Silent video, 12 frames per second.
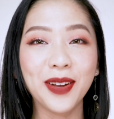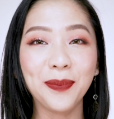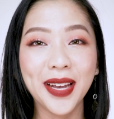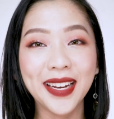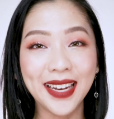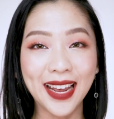
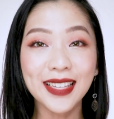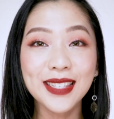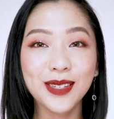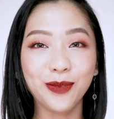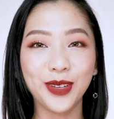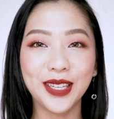on my
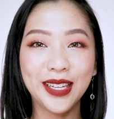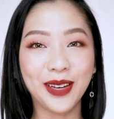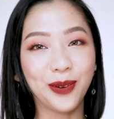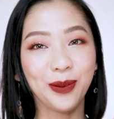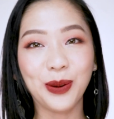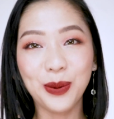next
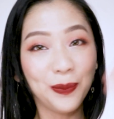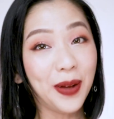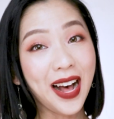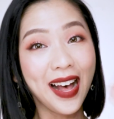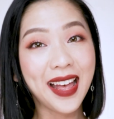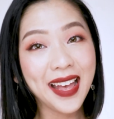video.
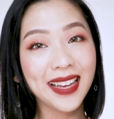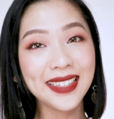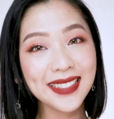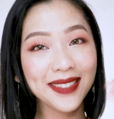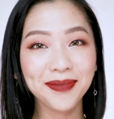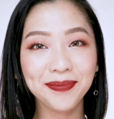Bye!